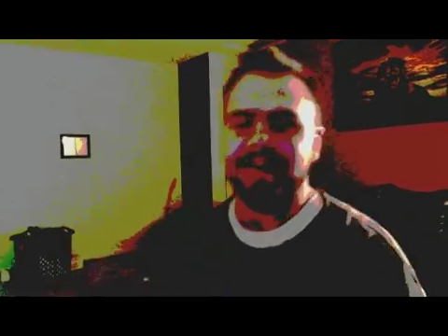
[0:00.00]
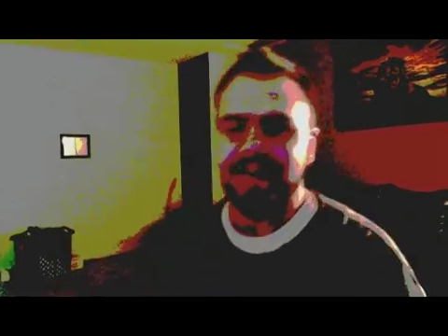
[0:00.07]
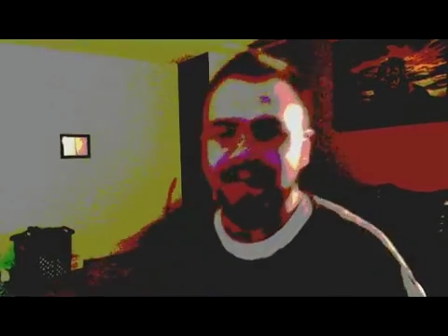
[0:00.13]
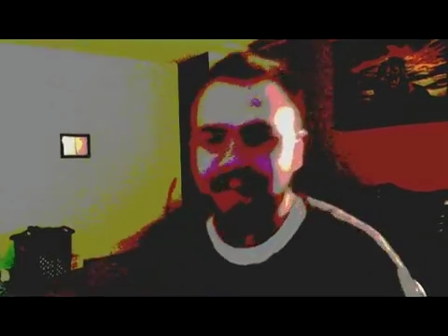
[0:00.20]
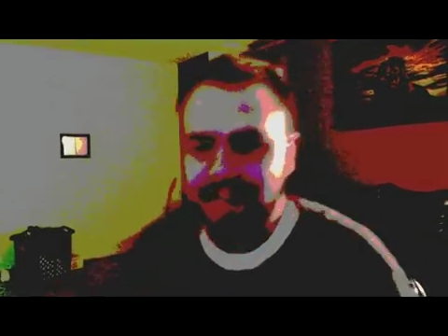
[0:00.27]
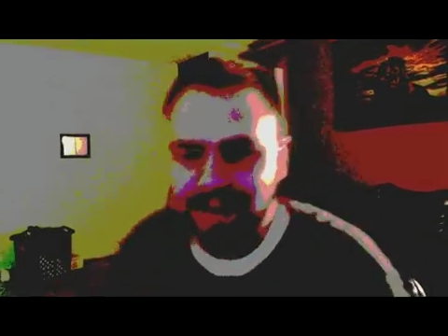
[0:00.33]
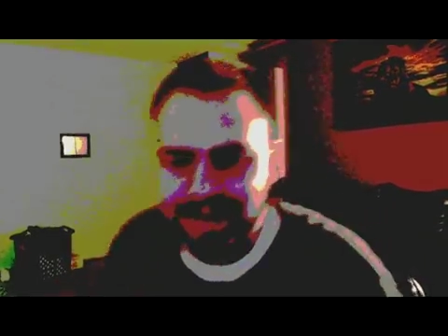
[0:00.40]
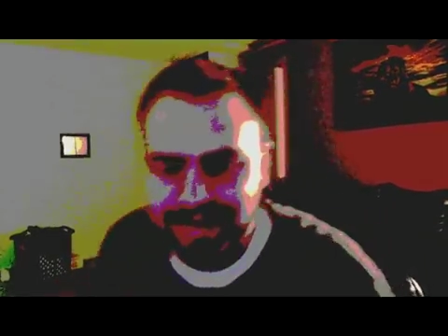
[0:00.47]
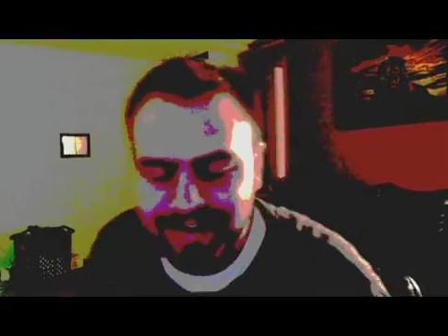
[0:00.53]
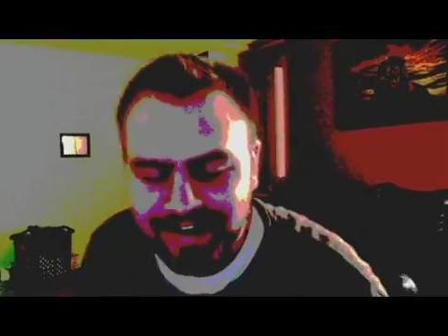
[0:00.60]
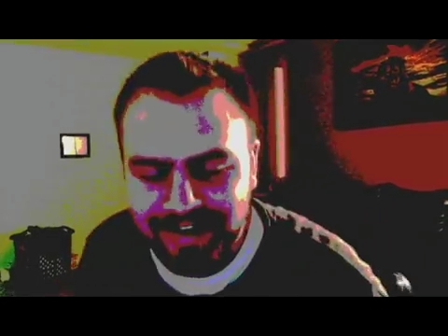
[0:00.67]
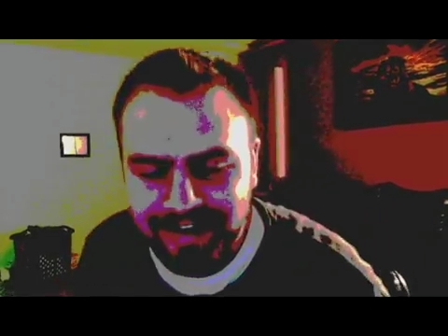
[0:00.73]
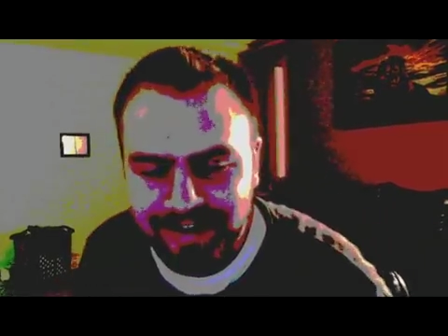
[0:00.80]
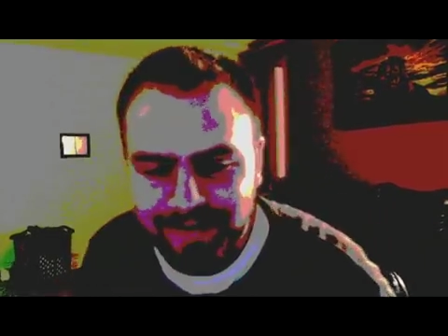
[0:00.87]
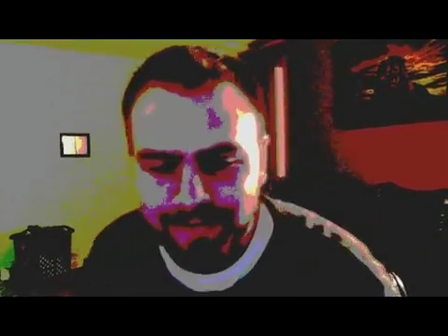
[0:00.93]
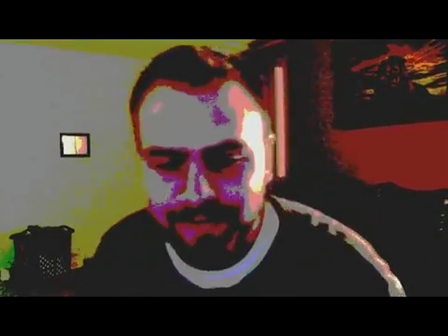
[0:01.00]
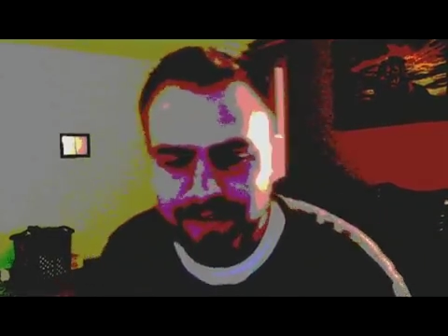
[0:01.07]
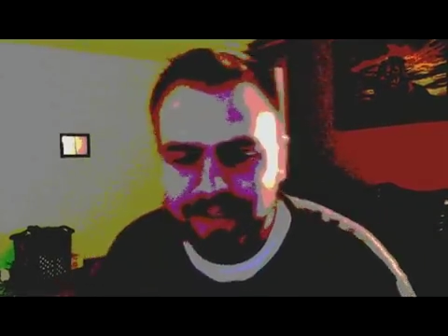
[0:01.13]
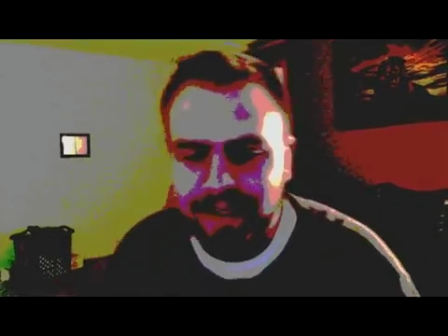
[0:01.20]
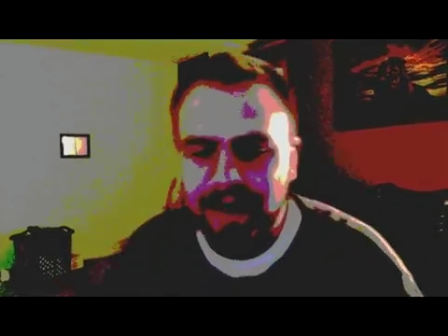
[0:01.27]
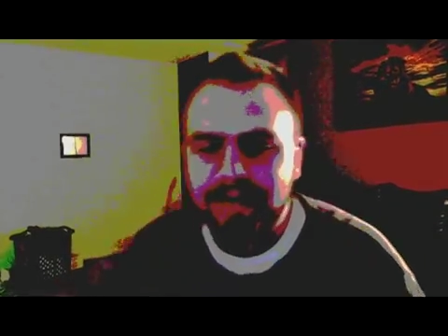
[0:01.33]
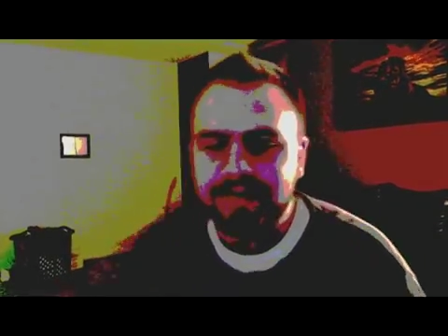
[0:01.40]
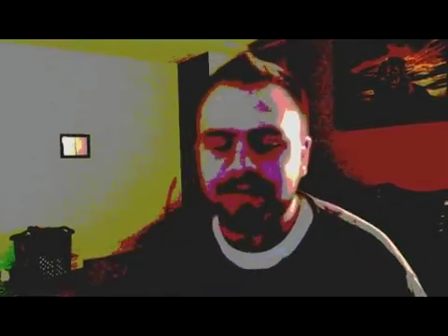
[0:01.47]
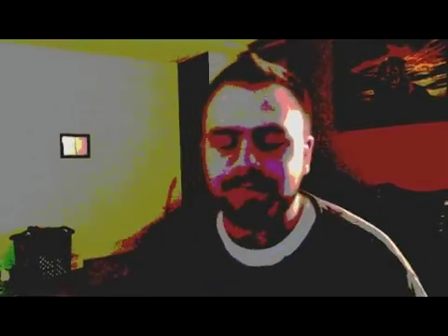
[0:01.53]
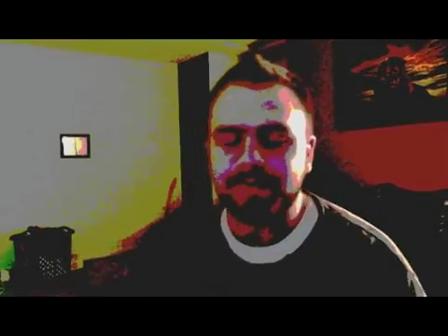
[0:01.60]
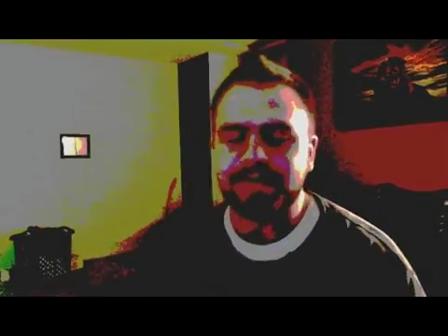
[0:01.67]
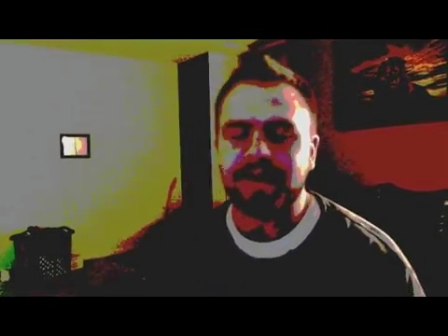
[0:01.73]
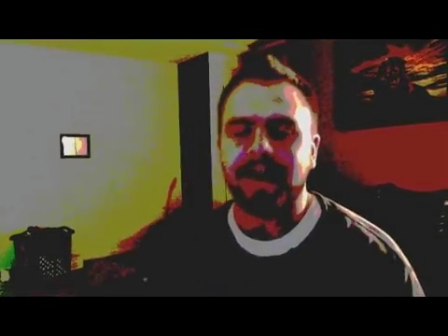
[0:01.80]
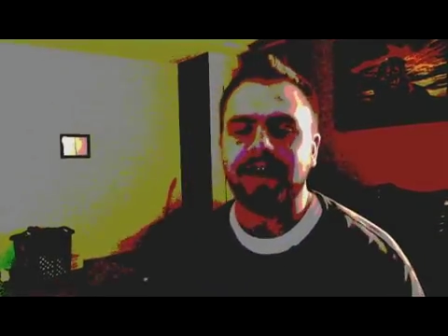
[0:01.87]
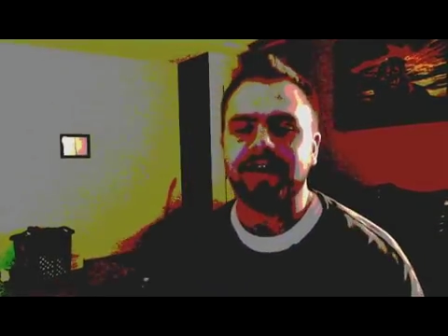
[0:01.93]
And that
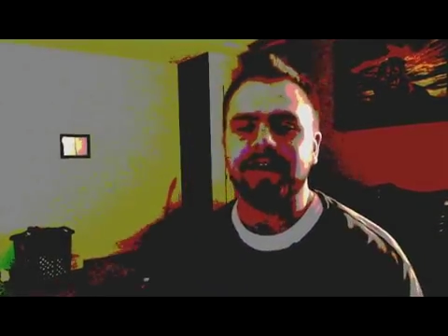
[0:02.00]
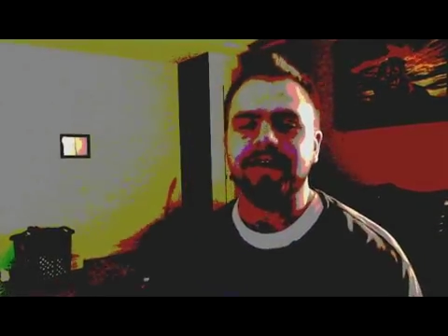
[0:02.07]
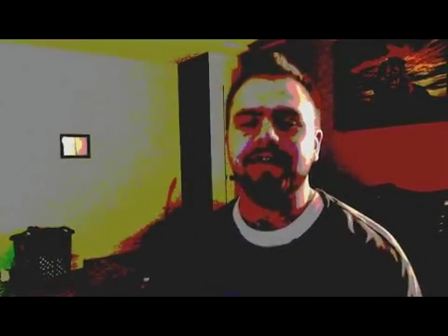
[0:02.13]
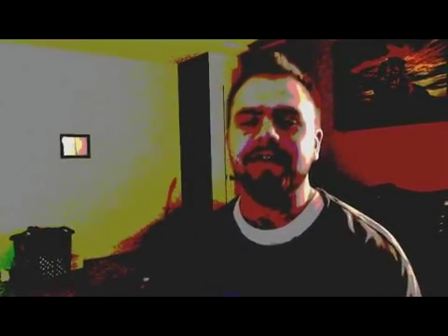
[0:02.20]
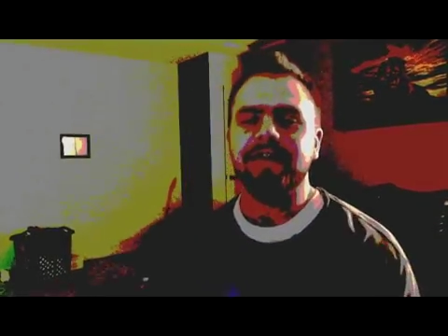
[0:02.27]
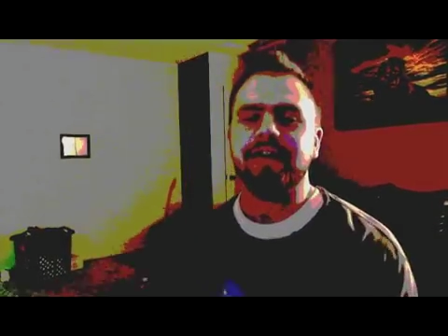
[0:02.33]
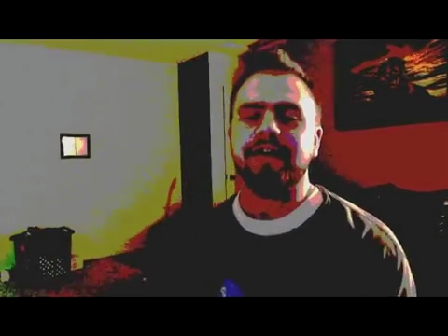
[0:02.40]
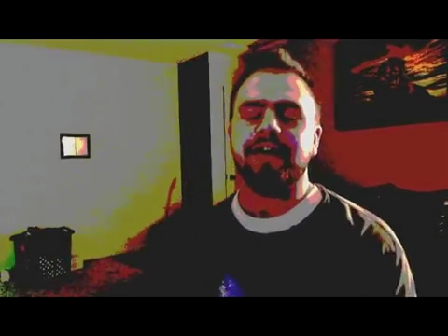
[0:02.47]
subsided.